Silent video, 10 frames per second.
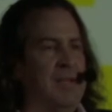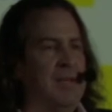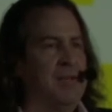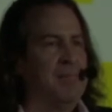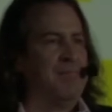
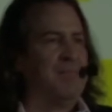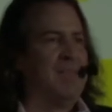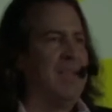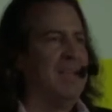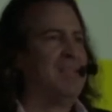Um,
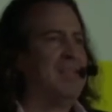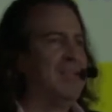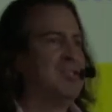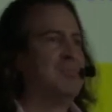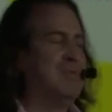and the
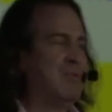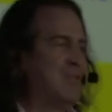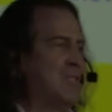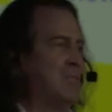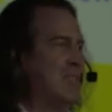leadership team, the
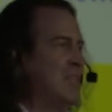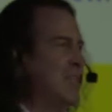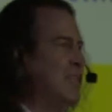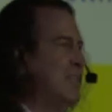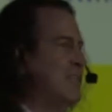first time they
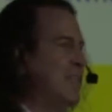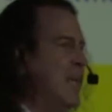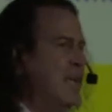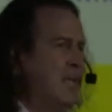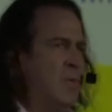saw it, they said,
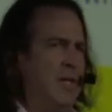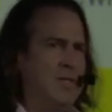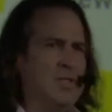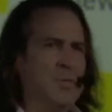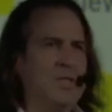can we
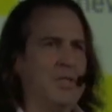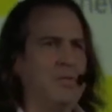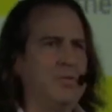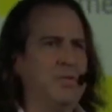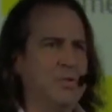also
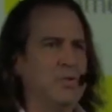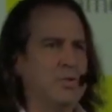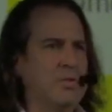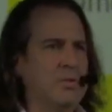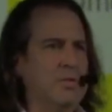include the
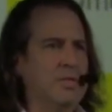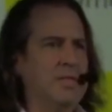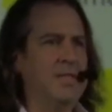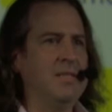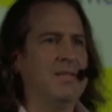neutral in
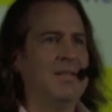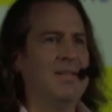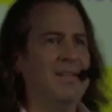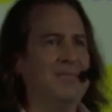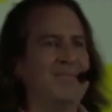that?
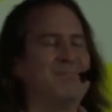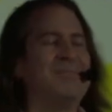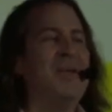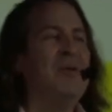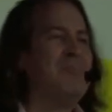And like,
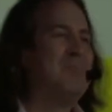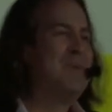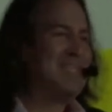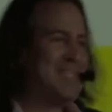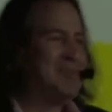
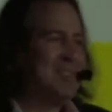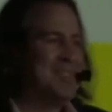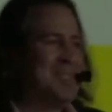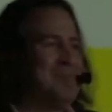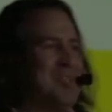because they want
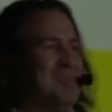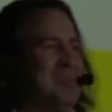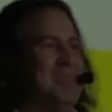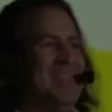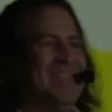the number to
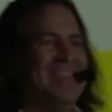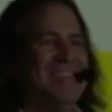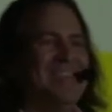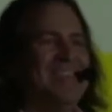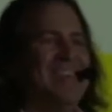be
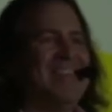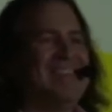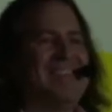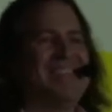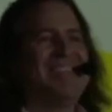bigger,
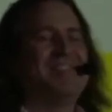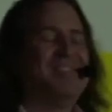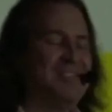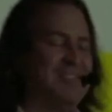right? Like, like